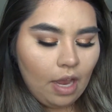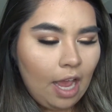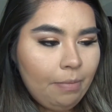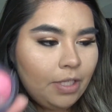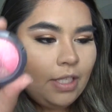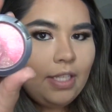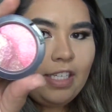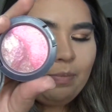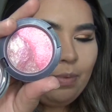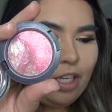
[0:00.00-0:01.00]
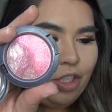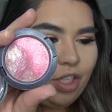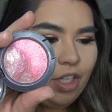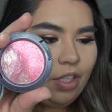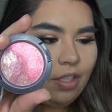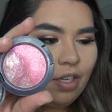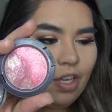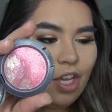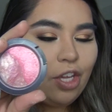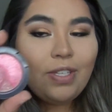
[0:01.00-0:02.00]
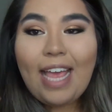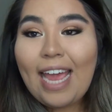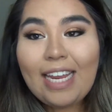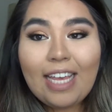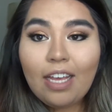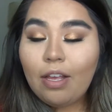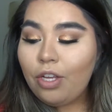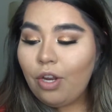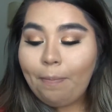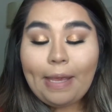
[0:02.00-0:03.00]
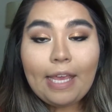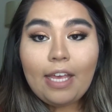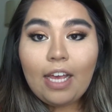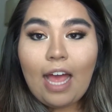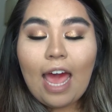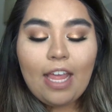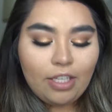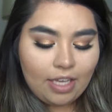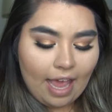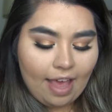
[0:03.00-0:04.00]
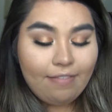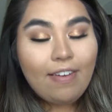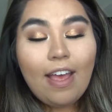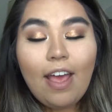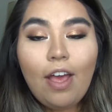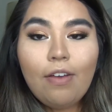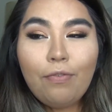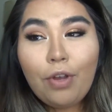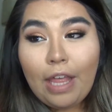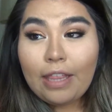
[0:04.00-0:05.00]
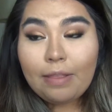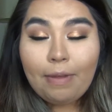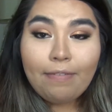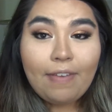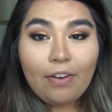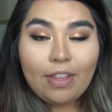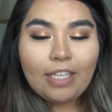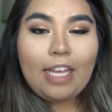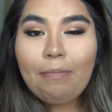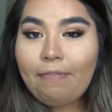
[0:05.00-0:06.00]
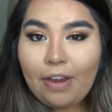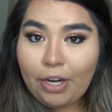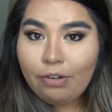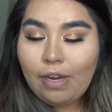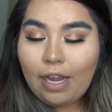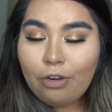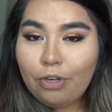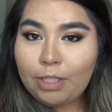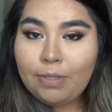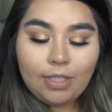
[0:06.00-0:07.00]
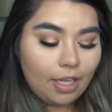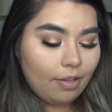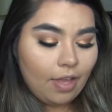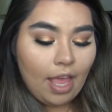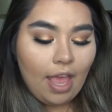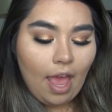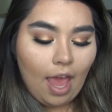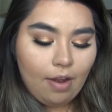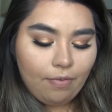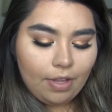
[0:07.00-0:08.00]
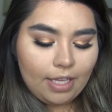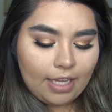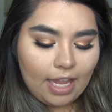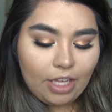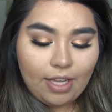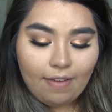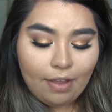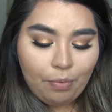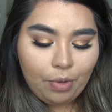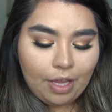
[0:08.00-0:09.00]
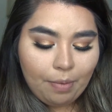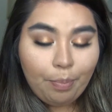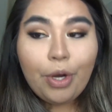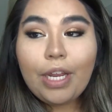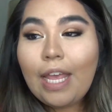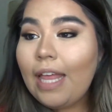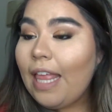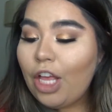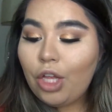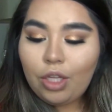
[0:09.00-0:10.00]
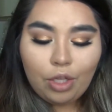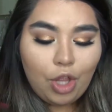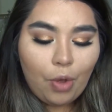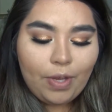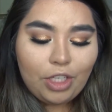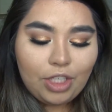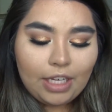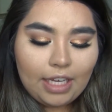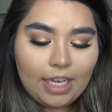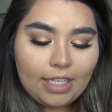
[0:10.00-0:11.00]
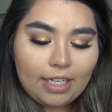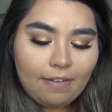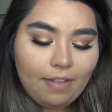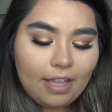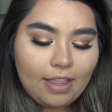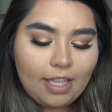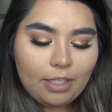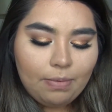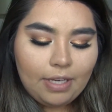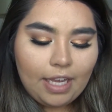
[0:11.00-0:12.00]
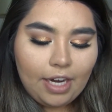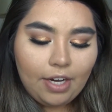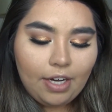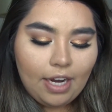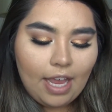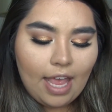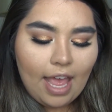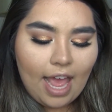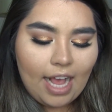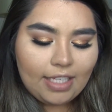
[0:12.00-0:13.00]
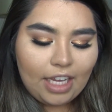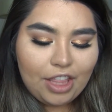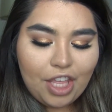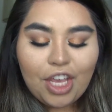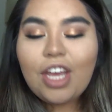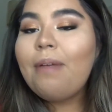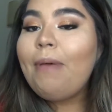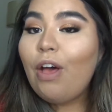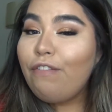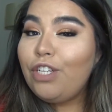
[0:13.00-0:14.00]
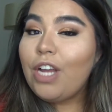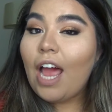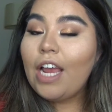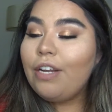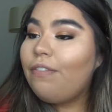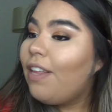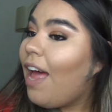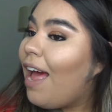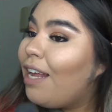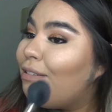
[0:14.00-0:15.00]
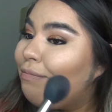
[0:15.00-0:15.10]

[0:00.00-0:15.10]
I'm using this blusher. You can use any, you know, pink. I like to have, for like my favorite, this is like my favorite Christmas look, and for this I like to have like really pretty, like glowy cheeks, and I feel like this one here has like the good amount of shine for that.